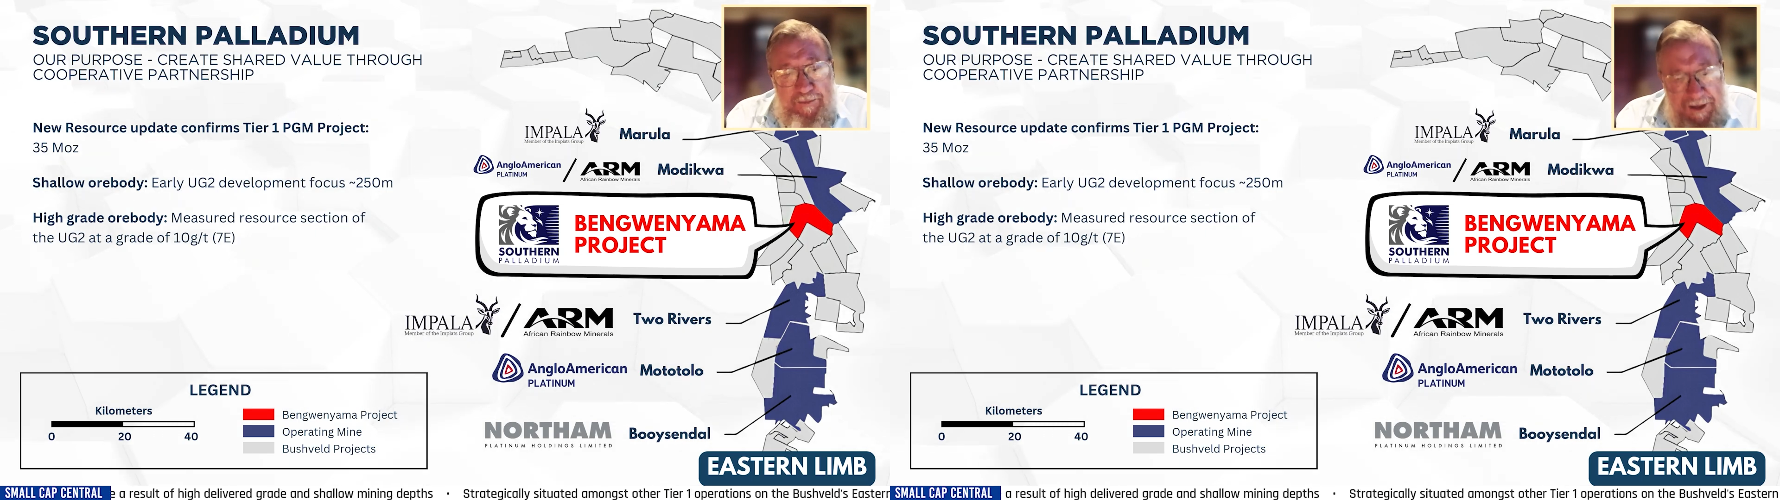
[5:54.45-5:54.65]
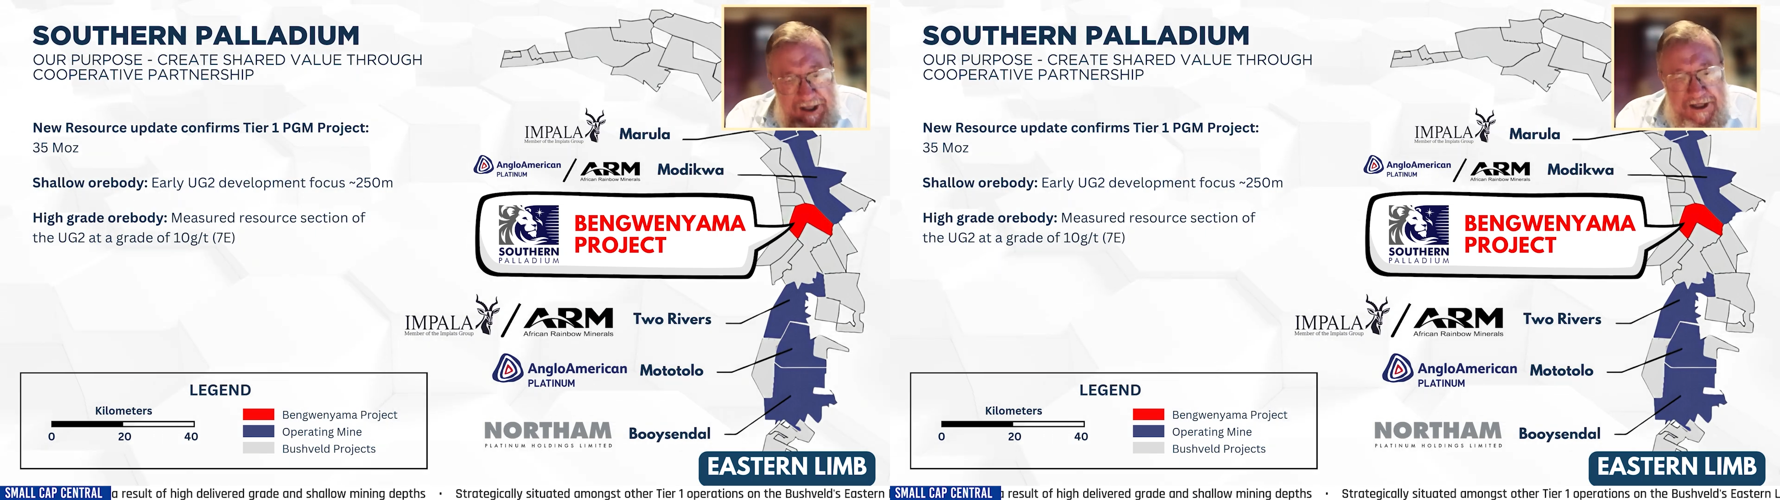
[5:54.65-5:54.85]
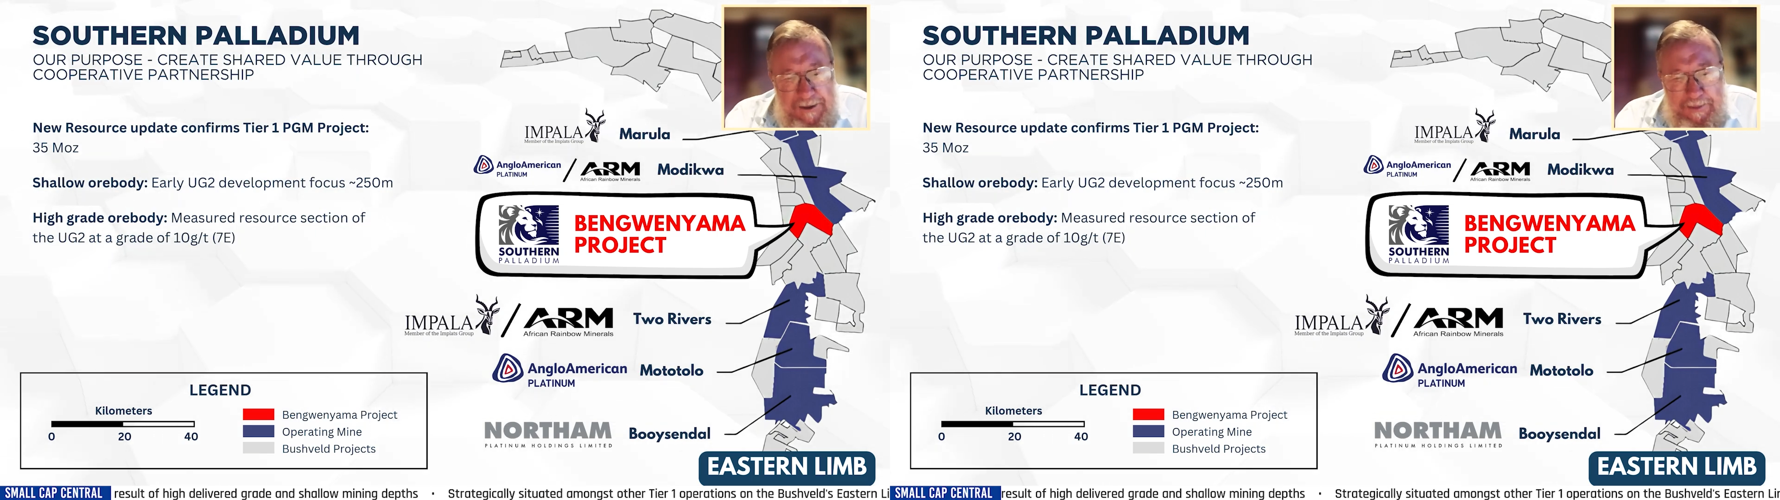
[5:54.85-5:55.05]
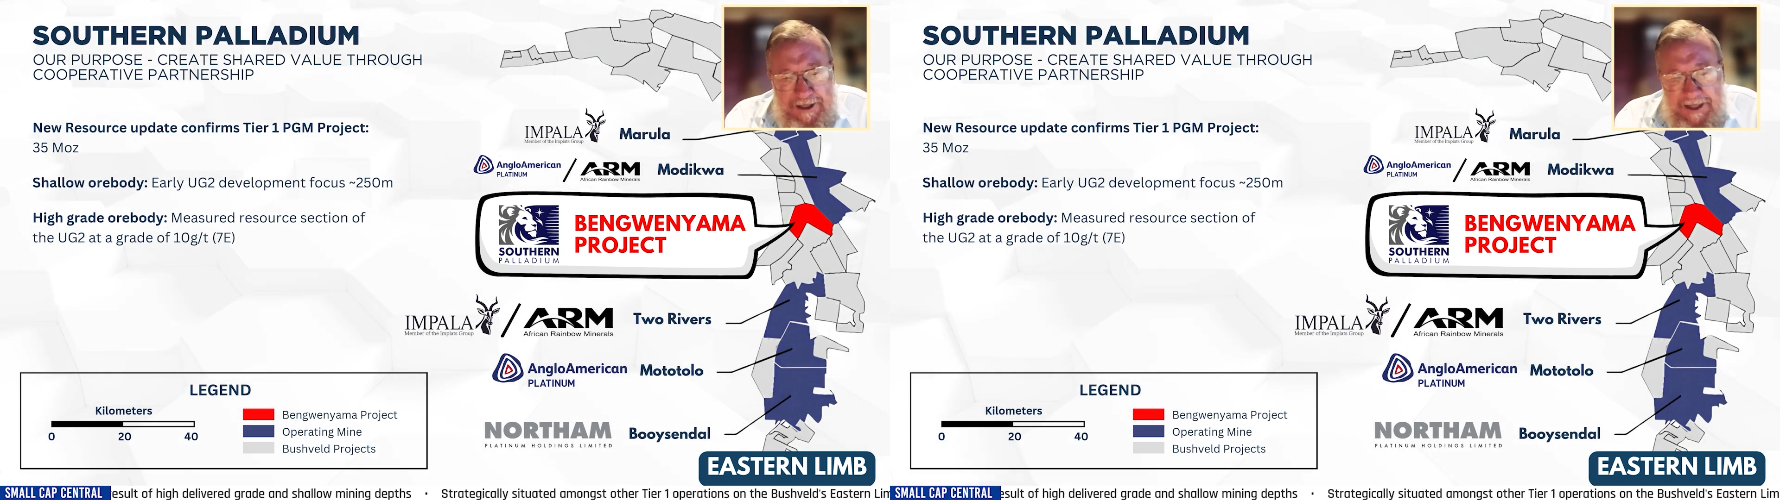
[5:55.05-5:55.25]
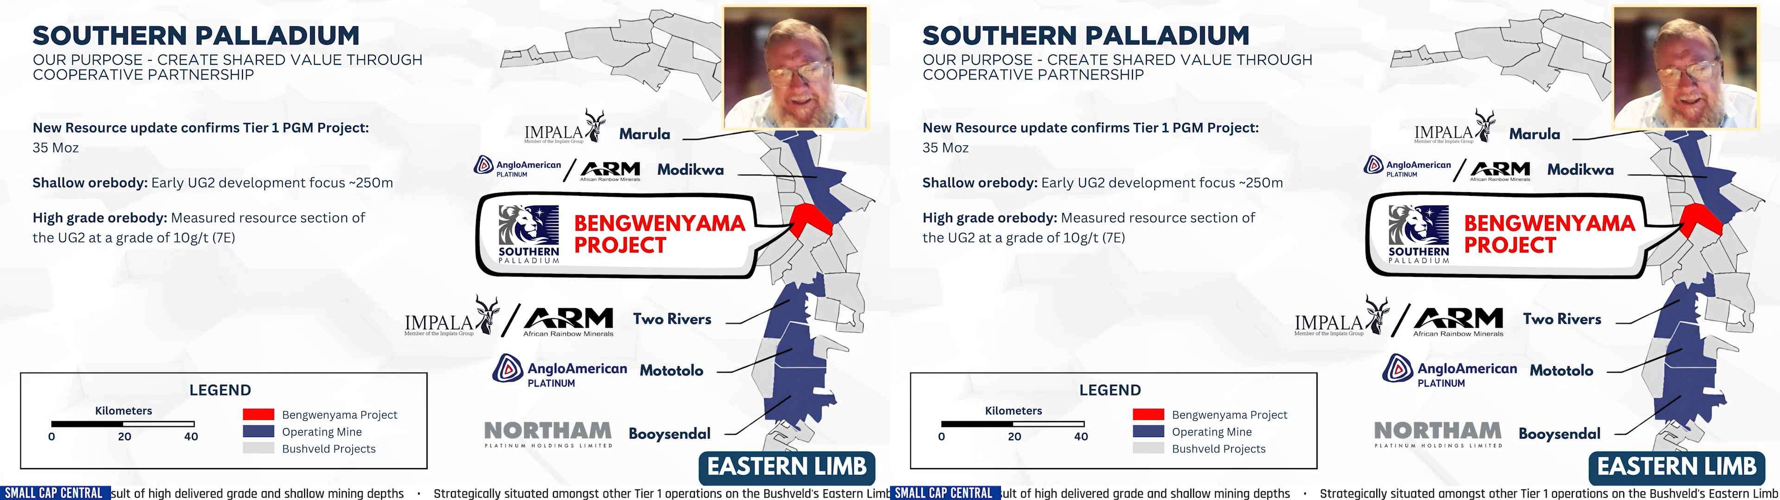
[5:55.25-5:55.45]
but this is a
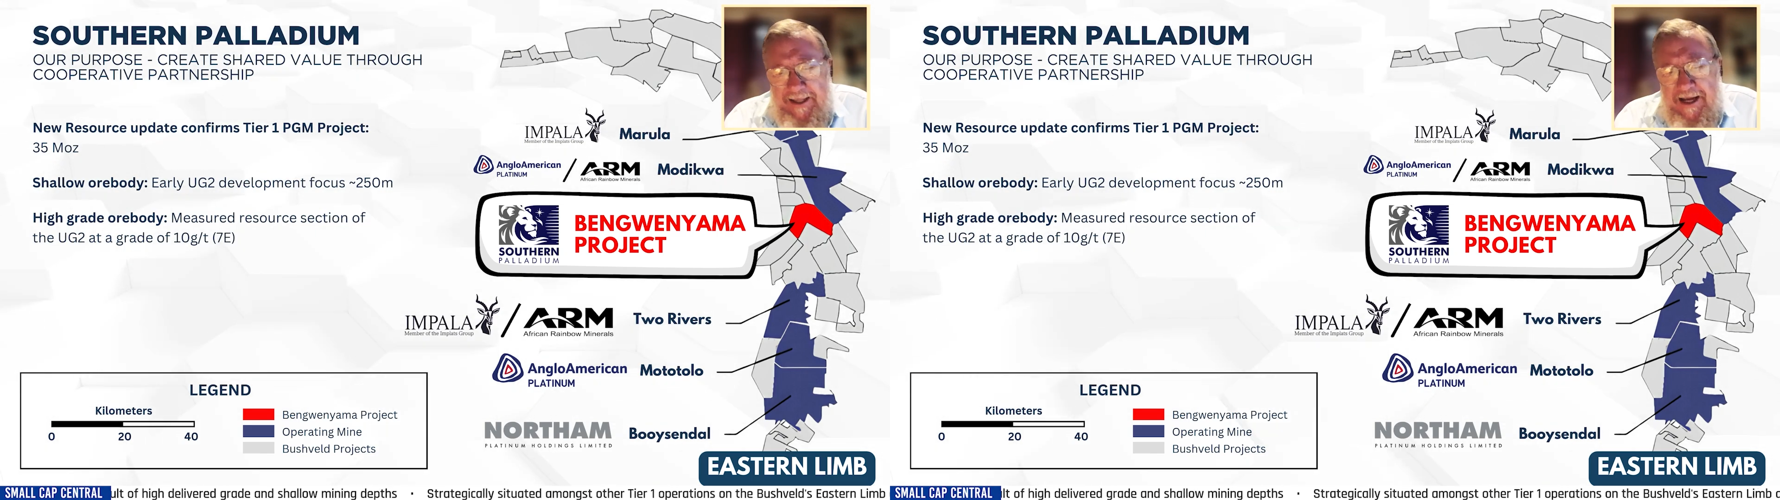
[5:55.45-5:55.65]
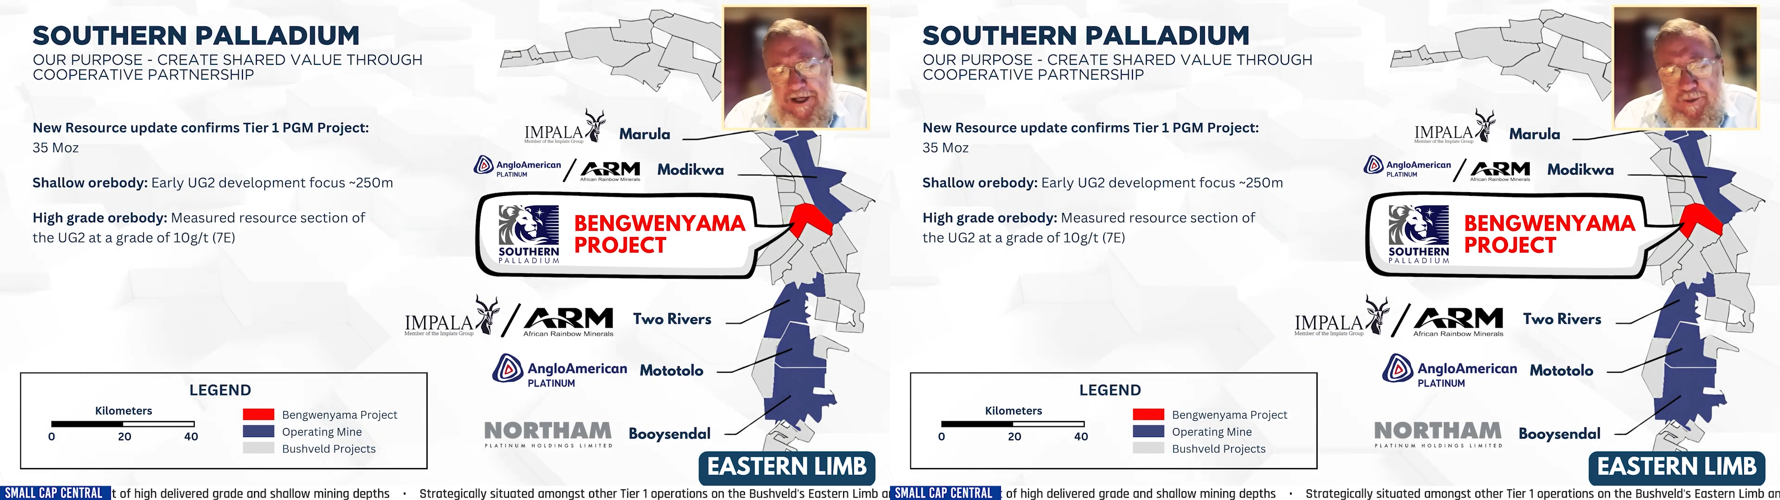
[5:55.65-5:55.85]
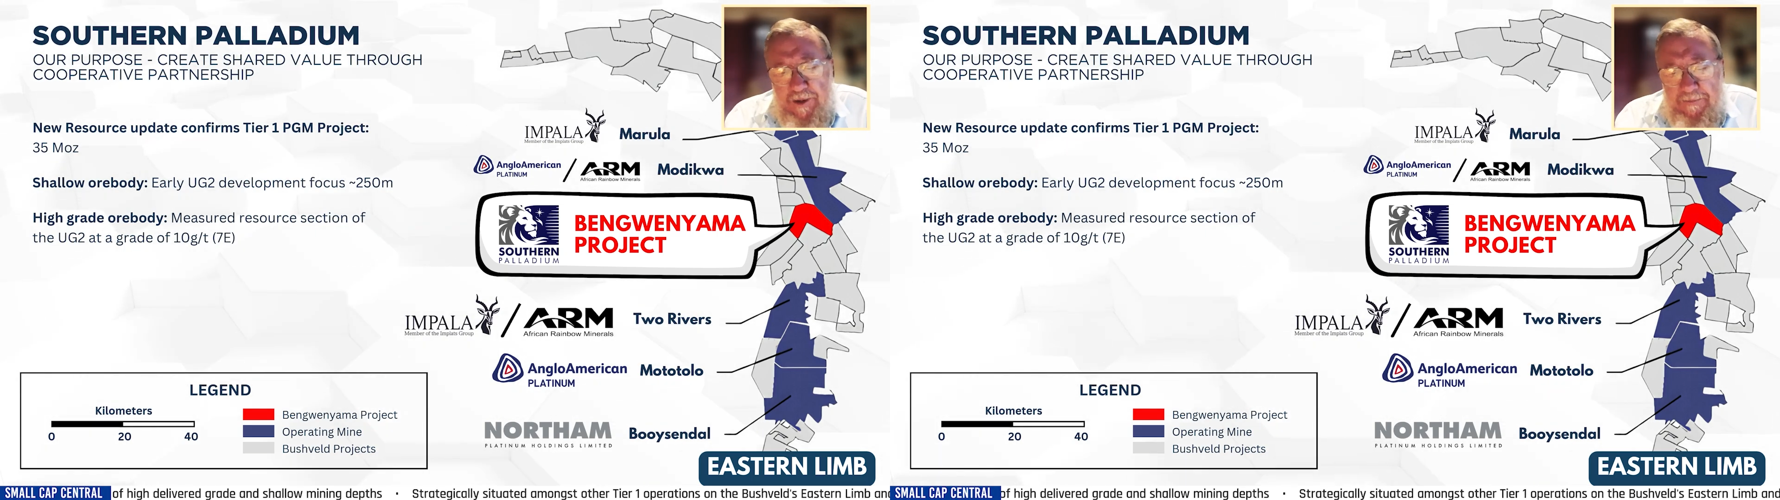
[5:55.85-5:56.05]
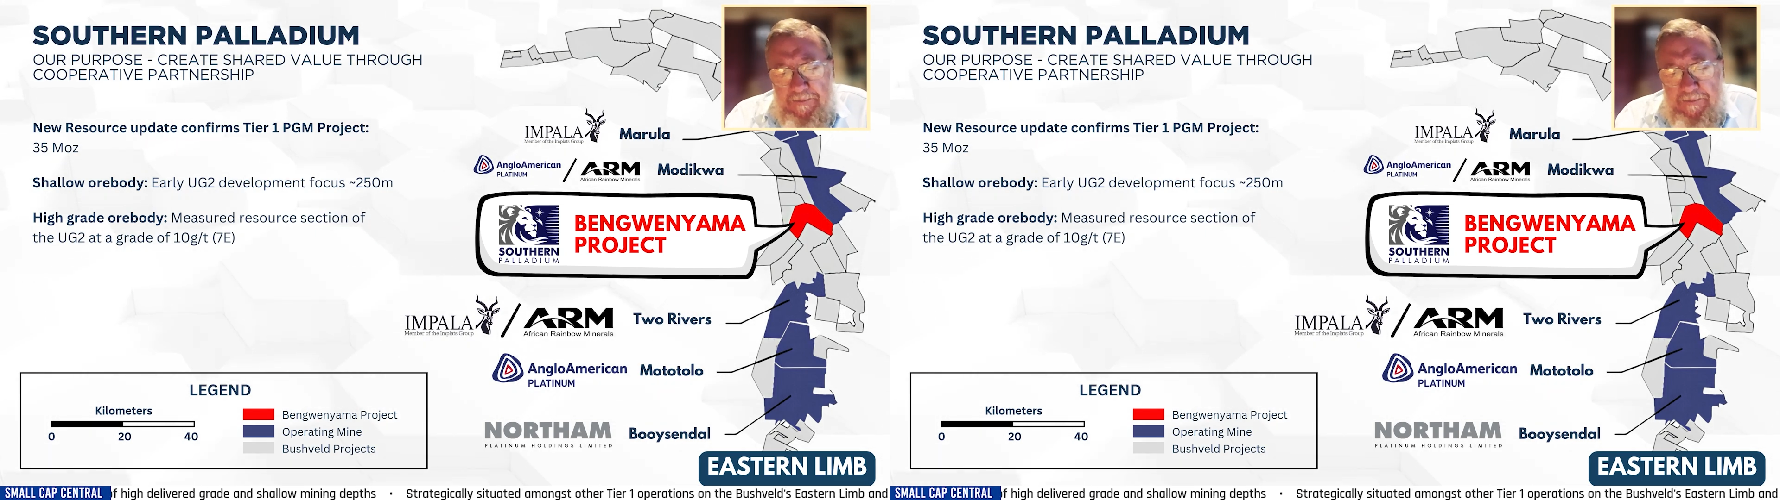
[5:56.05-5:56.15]
particularly large one.